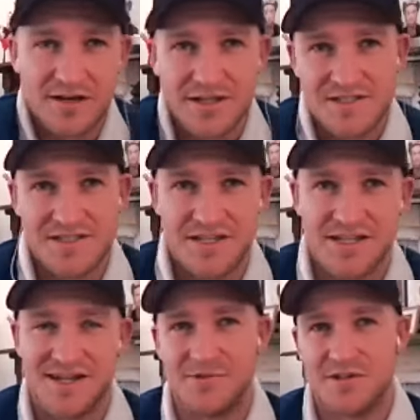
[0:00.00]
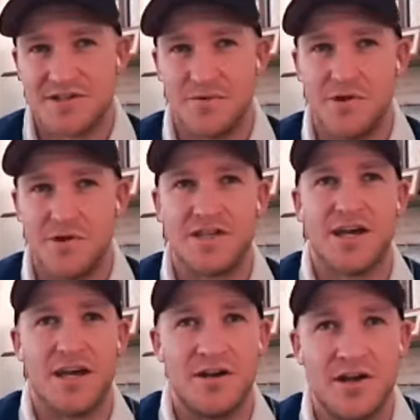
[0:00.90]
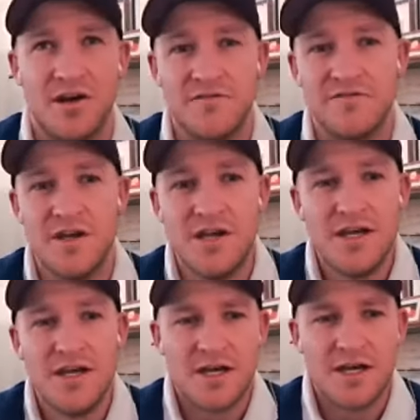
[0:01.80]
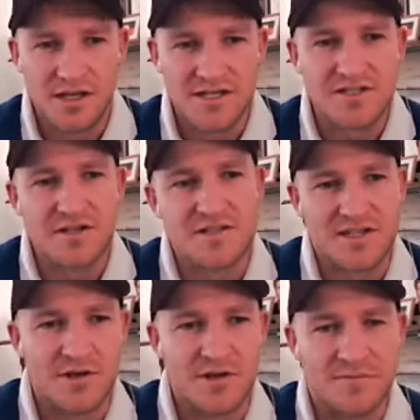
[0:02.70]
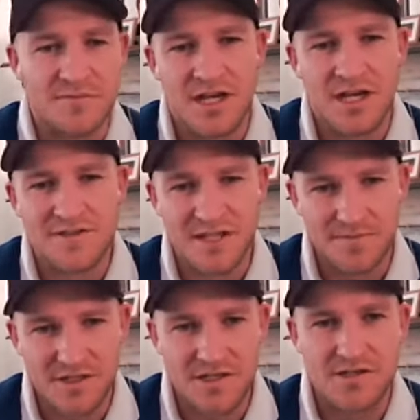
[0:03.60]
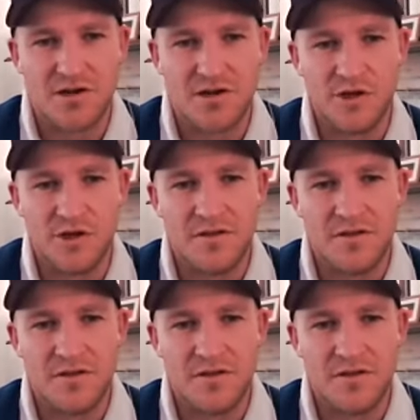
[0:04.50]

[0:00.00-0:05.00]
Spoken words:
And then seeing him, I was like, well, okay, I know I've at least got someone that I'm going to have something in common with.